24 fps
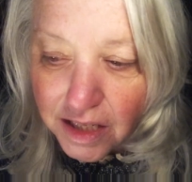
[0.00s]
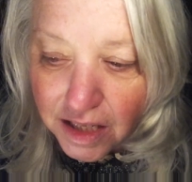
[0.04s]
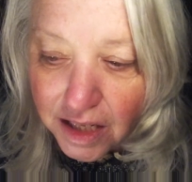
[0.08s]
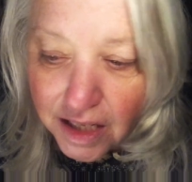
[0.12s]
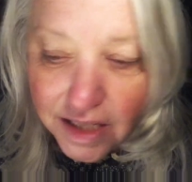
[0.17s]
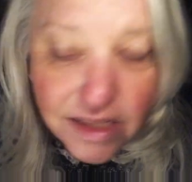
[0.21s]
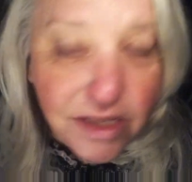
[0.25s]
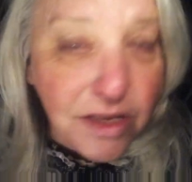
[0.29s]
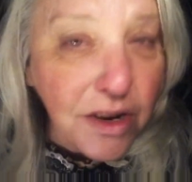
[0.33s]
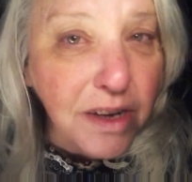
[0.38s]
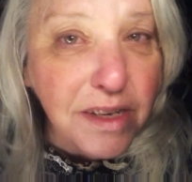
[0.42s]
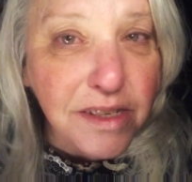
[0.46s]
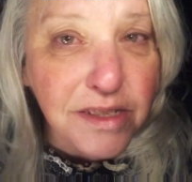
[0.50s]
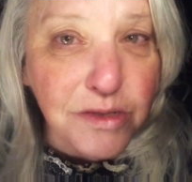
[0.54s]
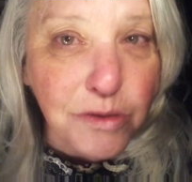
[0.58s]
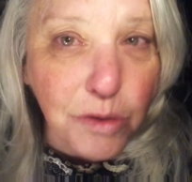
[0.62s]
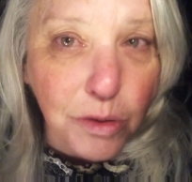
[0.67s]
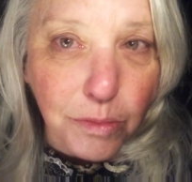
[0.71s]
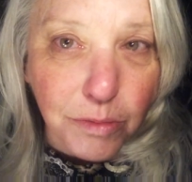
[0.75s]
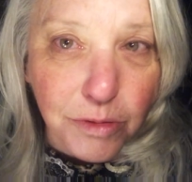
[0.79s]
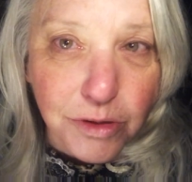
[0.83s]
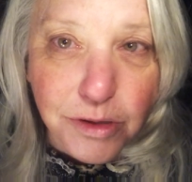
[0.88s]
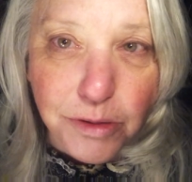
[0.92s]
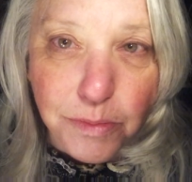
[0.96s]
It's not his
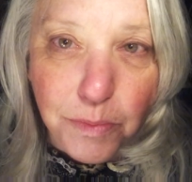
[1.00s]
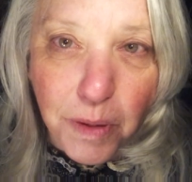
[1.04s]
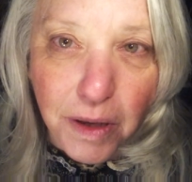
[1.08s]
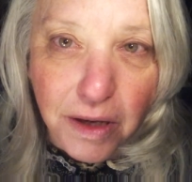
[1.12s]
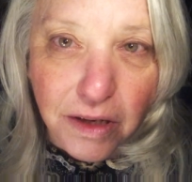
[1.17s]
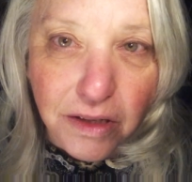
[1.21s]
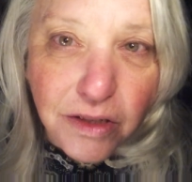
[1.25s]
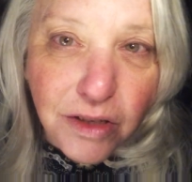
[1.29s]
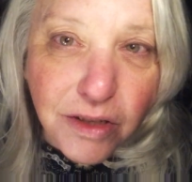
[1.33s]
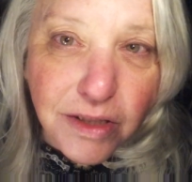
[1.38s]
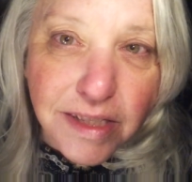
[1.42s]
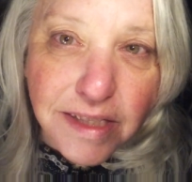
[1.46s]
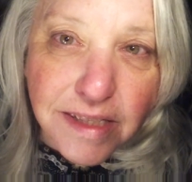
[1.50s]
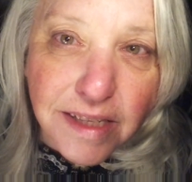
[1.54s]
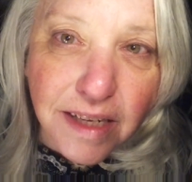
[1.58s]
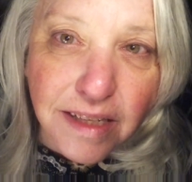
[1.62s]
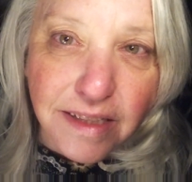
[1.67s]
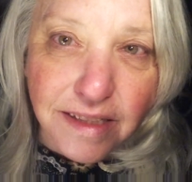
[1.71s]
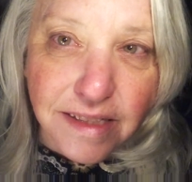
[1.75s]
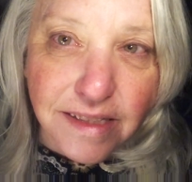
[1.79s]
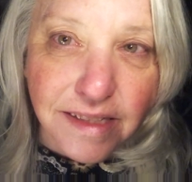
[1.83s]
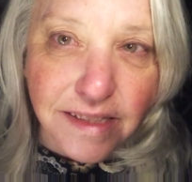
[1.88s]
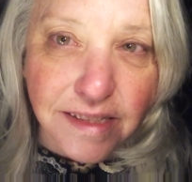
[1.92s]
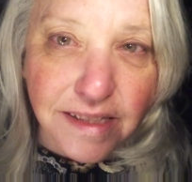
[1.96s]
normal smile. You can
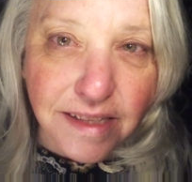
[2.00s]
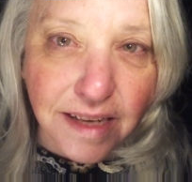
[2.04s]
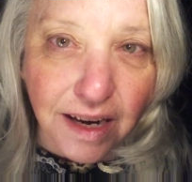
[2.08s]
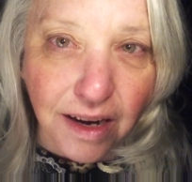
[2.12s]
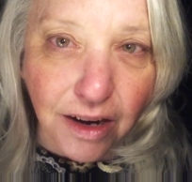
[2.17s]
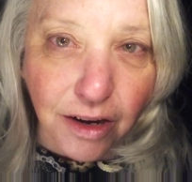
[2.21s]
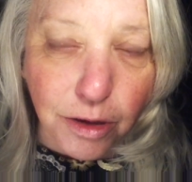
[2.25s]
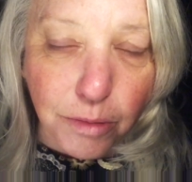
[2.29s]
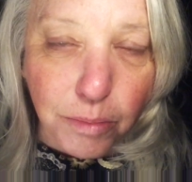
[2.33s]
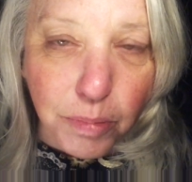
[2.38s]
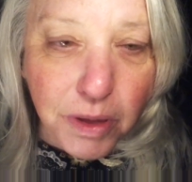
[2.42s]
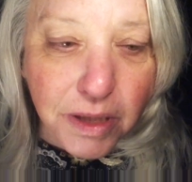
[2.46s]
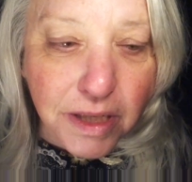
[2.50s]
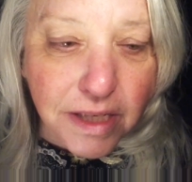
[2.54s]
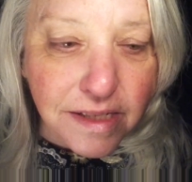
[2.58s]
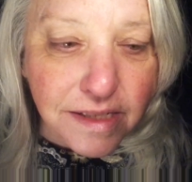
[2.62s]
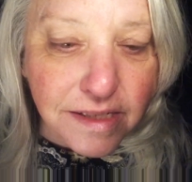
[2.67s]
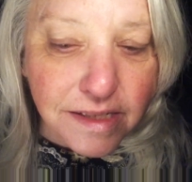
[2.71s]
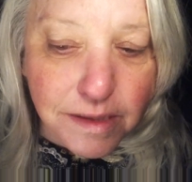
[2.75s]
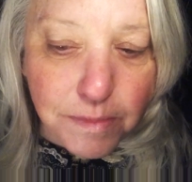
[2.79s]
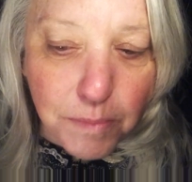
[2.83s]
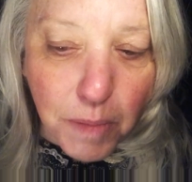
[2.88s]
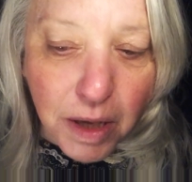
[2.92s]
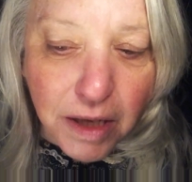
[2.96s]
tell he's scared, but he's
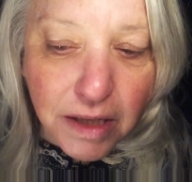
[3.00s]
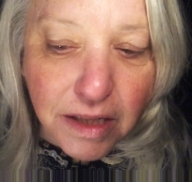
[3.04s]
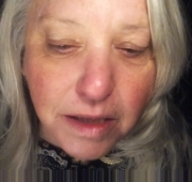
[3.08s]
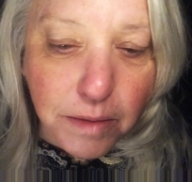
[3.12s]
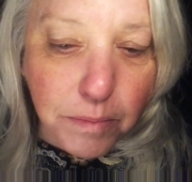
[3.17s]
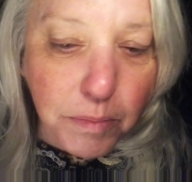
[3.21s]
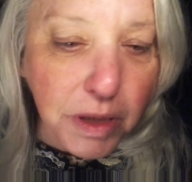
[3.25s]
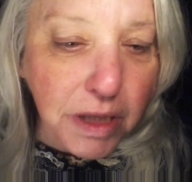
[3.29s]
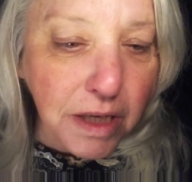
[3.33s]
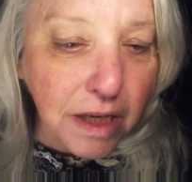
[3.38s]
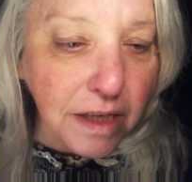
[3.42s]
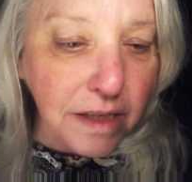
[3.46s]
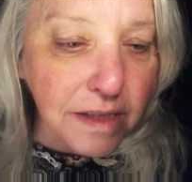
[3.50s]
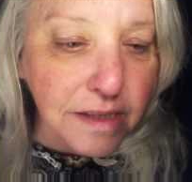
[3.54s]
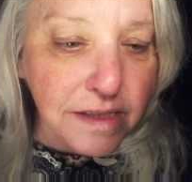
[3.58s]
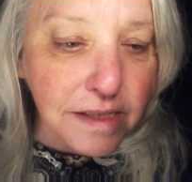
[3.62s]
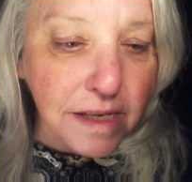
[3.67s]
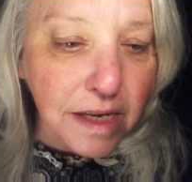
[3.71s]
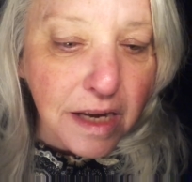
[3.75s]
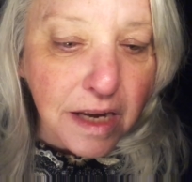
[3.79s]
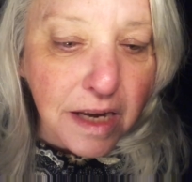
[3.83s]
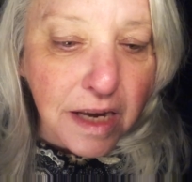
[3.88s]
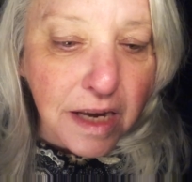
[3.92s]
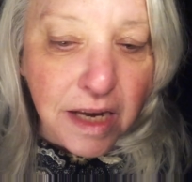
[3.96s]
smiling because
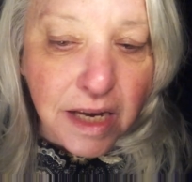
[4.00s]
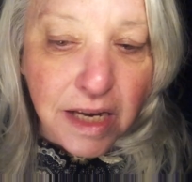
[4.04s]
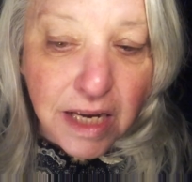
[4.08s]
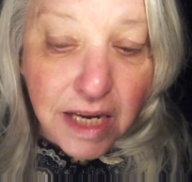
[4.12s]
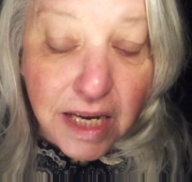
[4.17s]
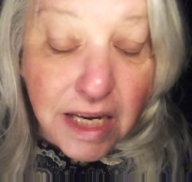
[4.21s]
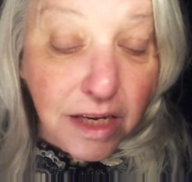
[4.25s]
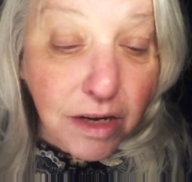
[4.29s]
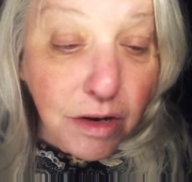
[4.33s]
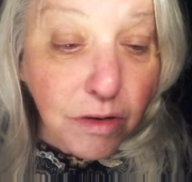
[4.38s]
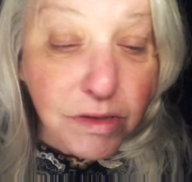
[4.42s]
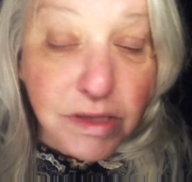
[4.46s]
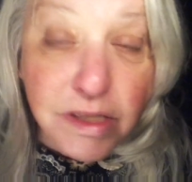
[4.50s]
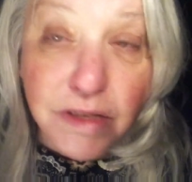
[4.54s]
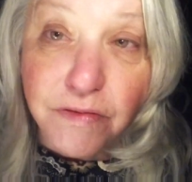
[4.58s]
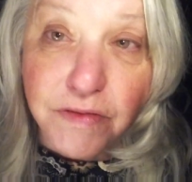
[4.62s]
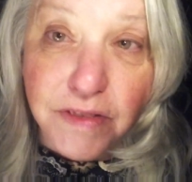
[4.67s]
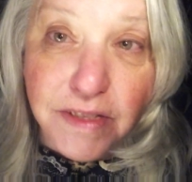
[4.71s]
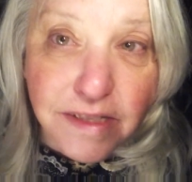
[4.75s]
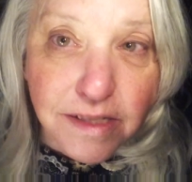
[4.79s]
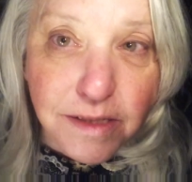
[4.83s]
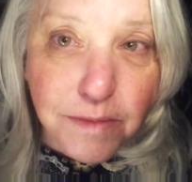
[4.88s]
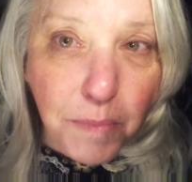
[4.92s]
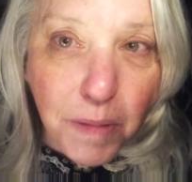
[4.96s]
he knows if
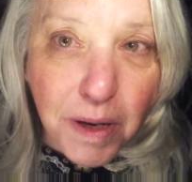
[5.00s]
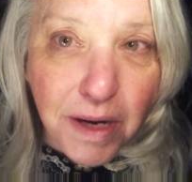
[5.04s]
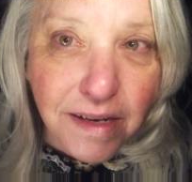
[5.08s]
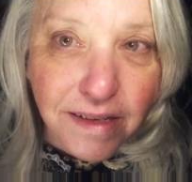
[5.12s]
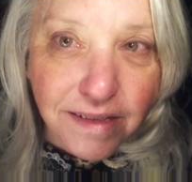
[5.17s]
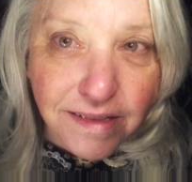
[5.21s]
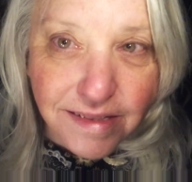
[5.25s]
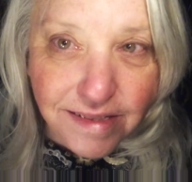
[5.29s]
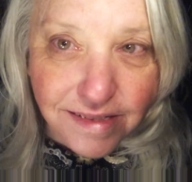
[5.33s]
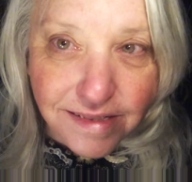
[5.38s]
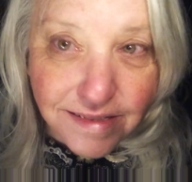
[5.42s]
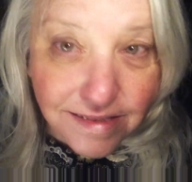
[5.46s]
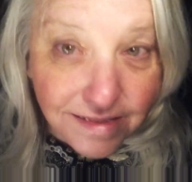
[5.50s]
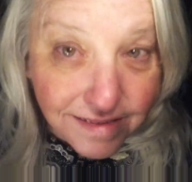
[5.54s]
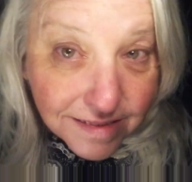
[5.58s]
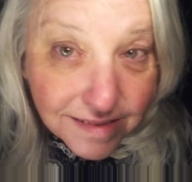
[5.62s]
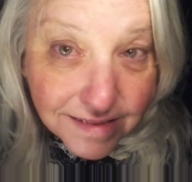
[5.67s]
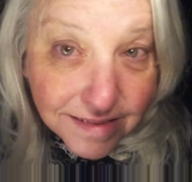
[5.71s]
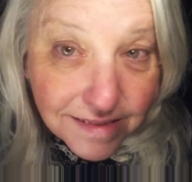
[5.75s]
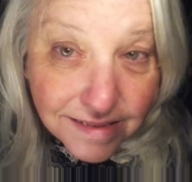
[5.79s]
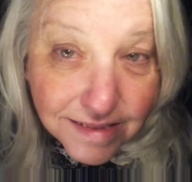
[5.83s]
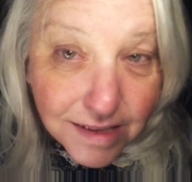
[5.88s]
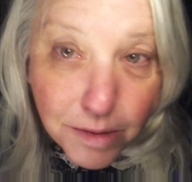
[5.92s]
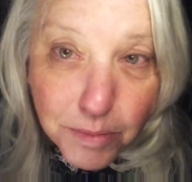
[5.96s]
he smiles,
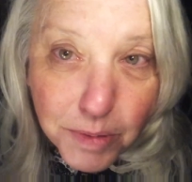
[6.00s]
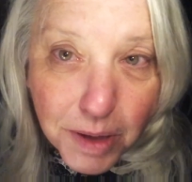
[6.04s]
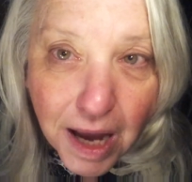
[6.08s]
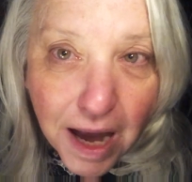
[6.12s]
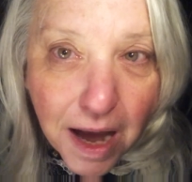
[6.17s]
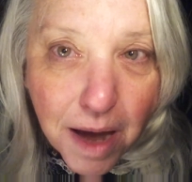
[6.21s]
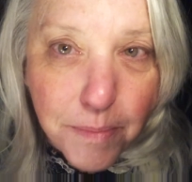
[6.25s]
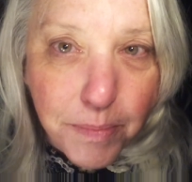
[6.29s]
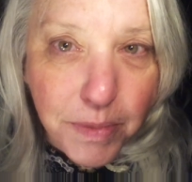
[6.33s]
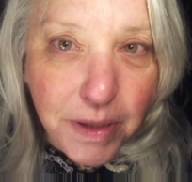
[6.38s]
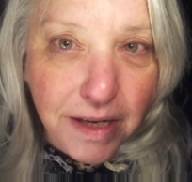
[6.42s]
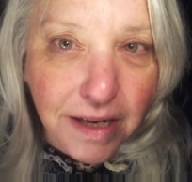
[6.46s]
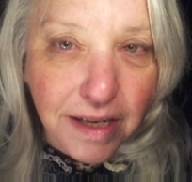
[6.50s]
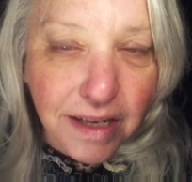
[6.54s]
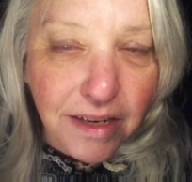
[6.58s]
they'll be happy.